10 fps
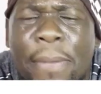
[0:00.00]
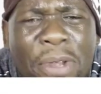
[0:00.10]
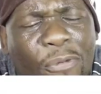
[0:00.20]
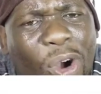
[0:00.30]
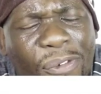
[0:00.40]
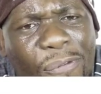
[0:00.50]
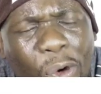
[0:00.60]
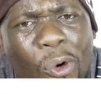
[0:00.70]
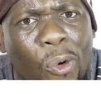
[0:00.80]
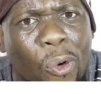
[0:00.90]
I mean, for
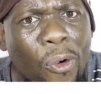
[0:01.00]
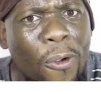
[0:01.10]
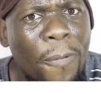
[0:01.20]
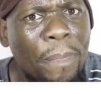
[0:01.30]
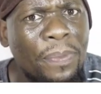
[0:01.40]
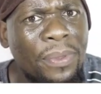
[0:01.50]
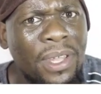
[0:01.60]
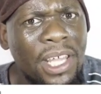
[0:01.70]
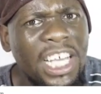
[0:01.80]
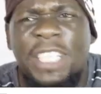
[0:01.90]
who?
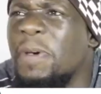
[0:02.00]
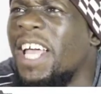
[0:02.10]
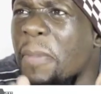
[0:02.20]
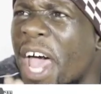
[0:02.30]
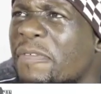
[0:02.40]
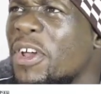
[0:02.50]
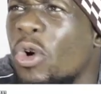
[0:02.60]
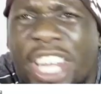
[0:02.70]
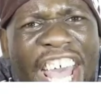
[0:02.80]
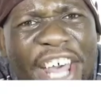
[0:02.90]
It became heaven
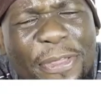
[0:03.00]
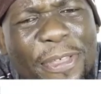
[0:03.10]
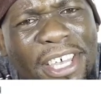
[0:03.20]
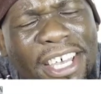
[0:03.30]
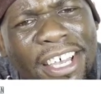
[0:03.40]
on earth.